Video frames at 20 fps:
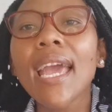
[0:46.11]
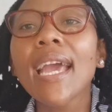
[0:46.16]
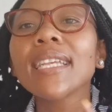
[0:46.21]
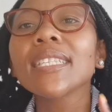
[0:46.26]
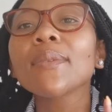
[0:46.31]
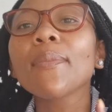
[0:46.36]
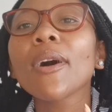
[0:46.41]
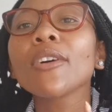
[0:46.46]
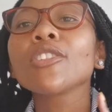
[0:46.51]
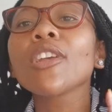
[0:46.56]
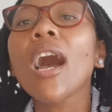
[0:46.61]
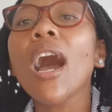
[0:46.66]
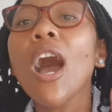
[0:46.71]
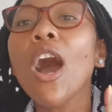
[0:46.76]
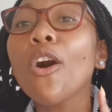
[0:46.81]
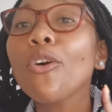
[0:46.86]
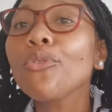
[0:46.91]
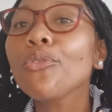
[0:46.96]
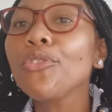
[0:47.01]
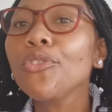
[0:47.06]
It's about
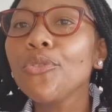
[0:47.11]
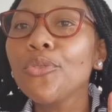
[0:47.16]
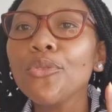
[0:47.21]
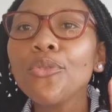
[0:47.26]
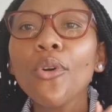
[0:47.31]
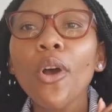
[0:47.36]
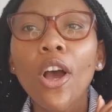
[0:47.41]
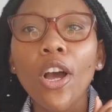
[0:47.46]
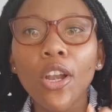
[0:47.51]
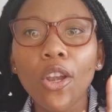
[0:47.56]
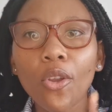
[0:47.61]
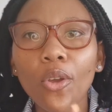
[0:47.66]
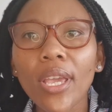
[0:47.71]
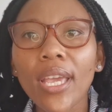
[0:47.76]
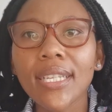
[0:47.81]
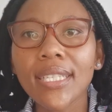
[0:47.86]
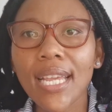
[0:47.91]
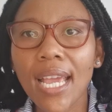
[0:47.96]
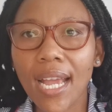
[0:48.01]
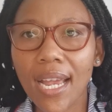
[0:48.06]
how you look
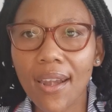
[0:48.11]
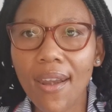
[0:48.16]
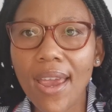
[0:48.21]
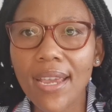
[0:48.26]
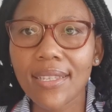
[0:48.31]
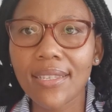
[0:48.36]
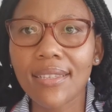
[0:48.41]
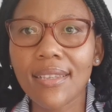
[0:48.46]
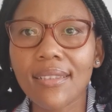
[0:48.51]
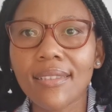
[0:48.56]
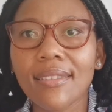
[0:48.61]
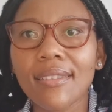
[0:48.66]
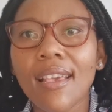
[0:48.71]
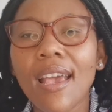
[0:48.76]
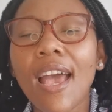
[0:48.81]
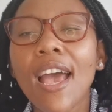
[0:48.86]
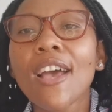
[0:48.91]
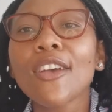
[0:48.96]
at a crisis.